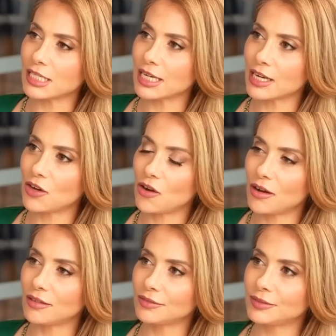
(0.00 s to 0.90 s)
idea
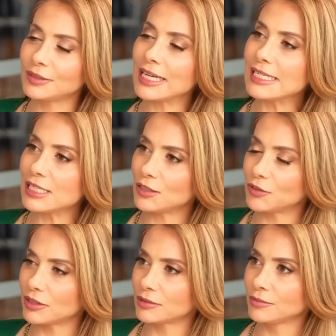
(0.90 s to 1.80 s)
of a
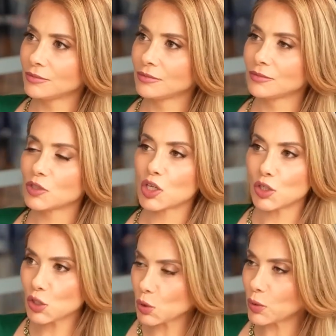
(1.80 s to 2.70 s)
silver
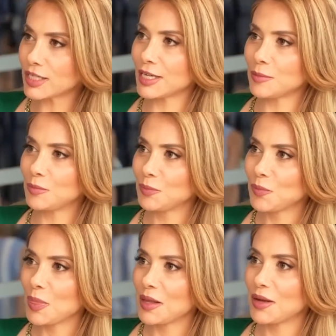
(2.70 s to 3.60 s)
consortium.
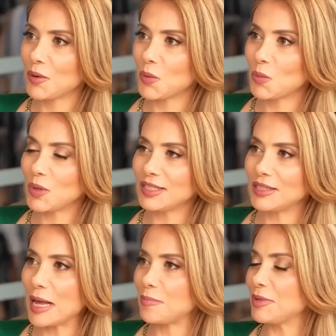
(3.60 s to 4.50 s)

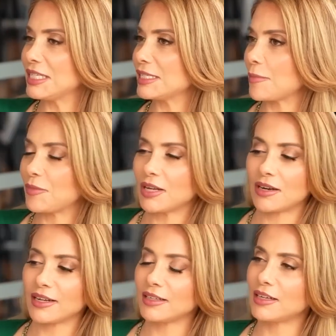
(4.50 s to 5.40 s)
Would that be something
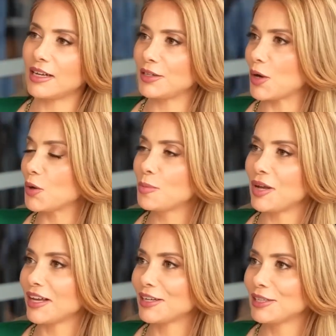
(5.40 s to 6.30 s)
like an
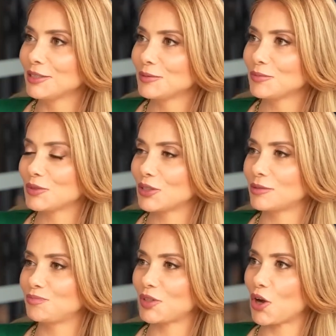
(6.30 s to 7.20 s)
OPEC
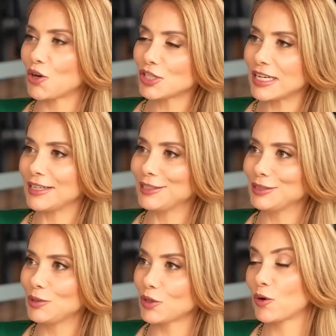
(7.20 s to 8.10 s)

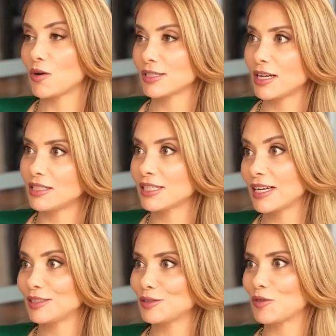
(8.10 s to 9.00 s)
cartel? Although cartel is
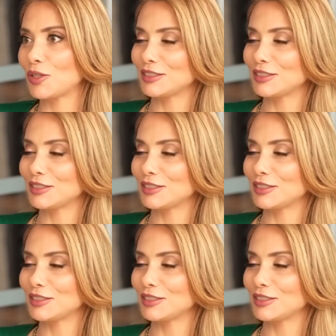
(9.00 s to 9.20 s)
negative